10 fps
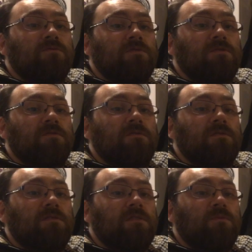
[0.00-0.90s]
Johnson,
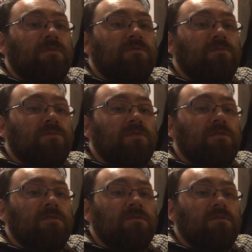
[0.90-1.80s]
it's another one from
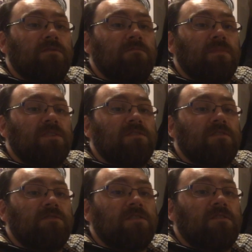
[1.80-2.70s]
the main
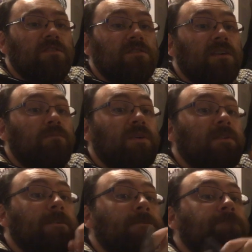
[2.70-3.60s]
series artist Sam Bentley,